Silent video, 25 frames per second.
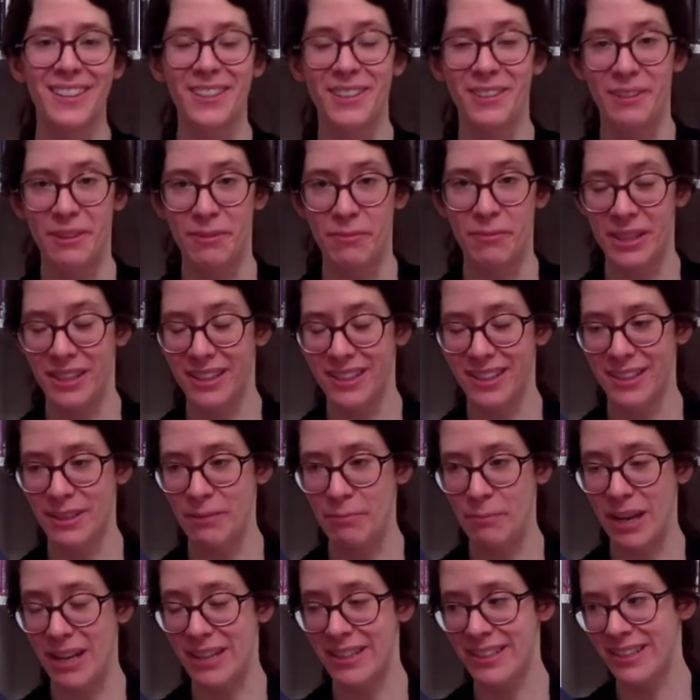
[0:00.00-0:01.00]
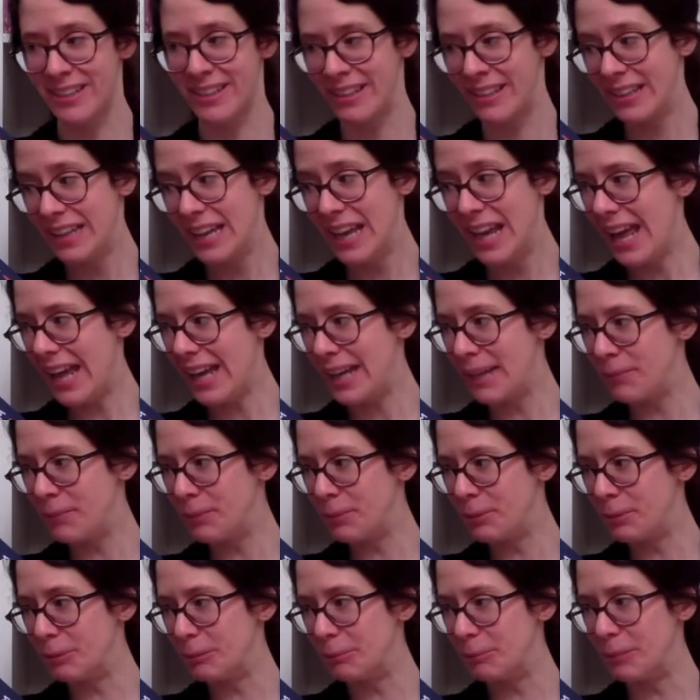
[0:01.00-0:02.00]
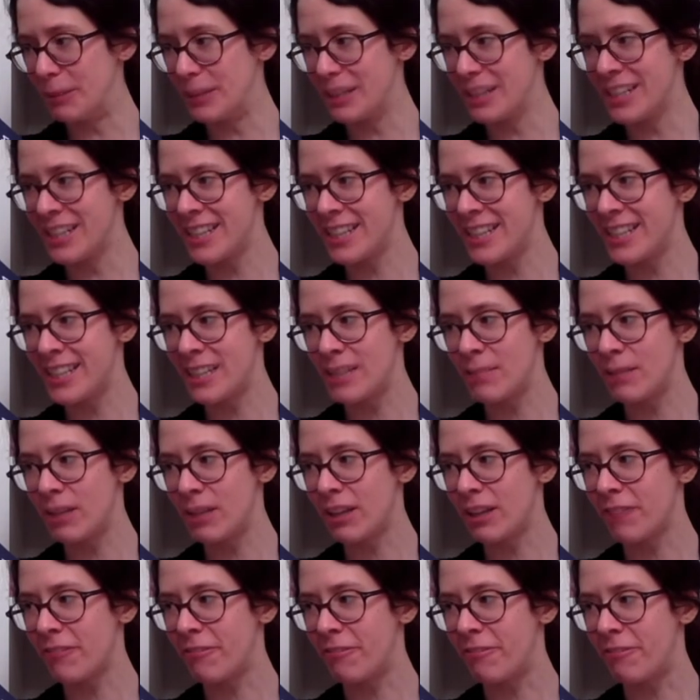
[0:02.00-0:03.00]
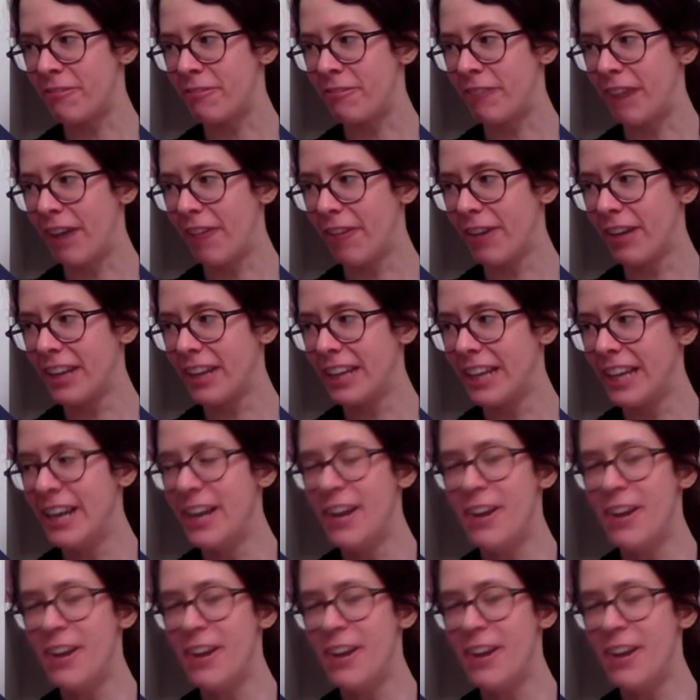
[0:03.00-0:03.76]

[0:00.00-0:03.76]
so I mean, it doesn't matter anymore, but she seemed like a very,